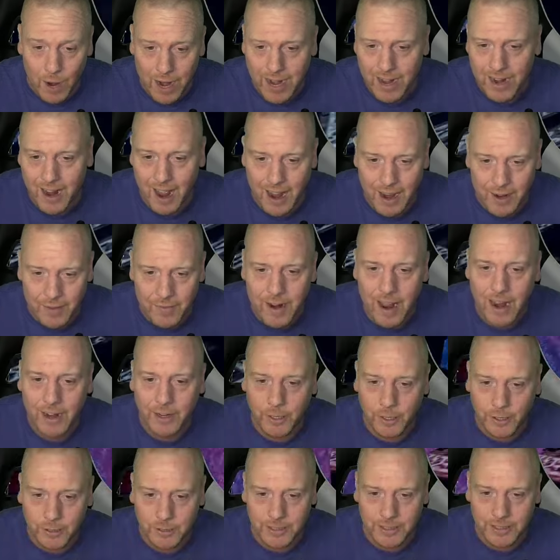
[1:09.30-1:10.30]
I have not
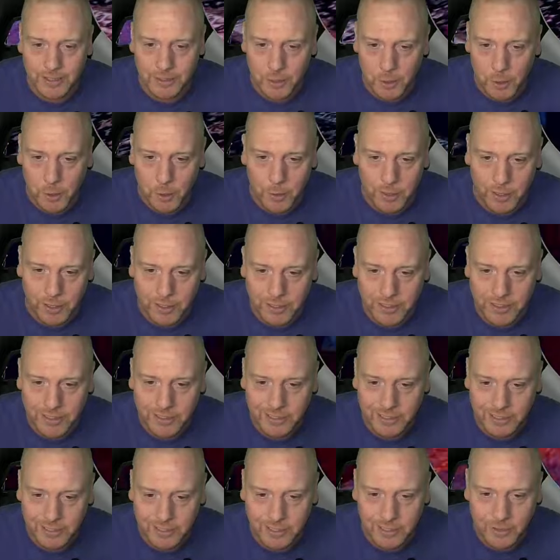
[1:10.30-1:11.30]
used this dude in
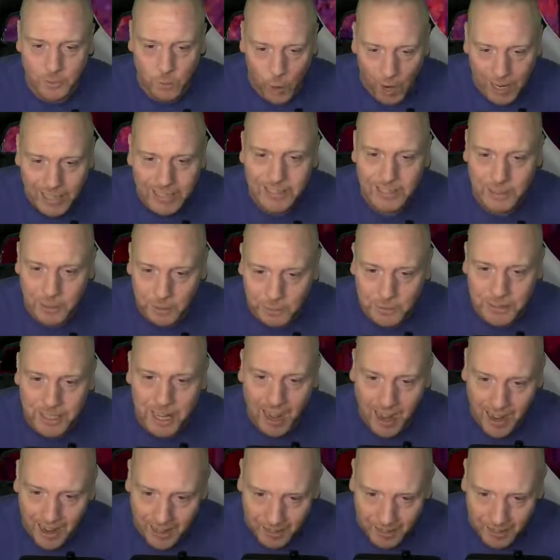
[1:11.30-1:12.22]
quite some time.